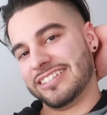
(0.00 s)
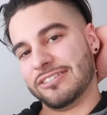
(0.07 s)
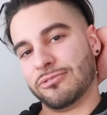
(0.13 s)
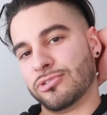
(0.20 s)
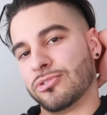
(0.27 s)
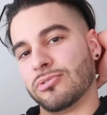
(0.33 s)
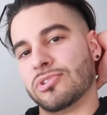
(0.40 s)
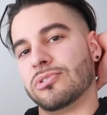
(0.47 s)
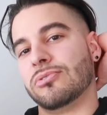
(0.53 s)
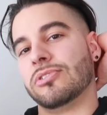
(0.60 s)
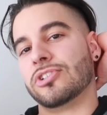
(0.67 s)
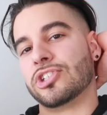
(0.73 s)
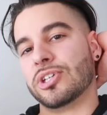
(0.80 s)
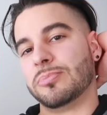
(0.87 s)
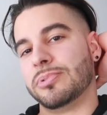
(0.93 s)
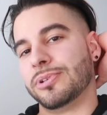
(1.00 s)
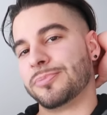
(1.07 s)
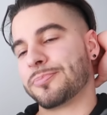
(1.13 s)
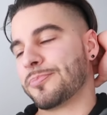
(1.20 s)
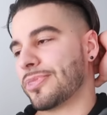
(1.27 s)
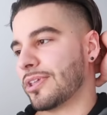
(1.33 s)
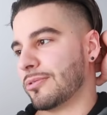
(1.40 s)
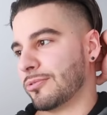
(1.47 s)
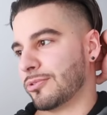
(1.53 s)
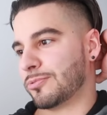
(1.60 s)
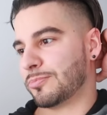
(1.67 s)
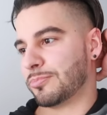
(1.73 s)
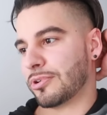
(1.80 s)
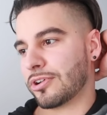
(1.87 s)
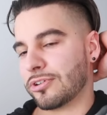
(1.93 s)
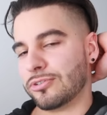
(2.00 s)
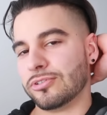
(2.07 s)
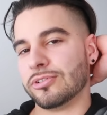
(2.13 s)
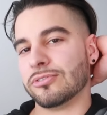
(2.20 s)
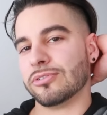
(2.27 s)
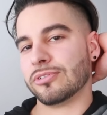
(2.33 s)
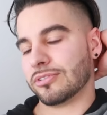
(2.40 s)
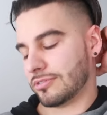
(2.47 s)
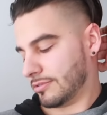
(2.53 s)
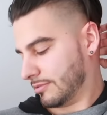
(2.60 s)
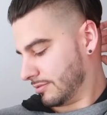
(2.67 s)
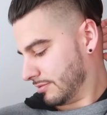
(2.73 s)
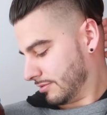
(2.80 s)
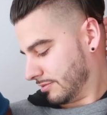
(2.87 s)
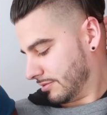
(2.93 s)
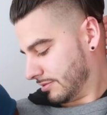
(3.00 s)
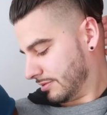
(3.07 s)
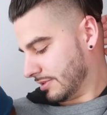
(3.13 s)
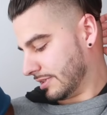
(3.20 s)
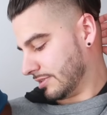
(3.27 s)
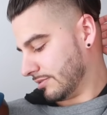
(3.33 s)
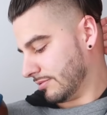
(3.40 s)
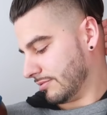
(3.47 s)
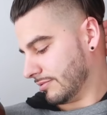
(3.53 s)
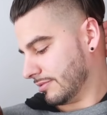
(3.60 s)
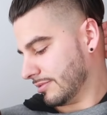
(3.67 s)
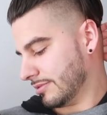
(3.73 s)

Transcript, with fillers: They're so slow to ship it. Mm -hmm. Probably it smells so good. Thank you.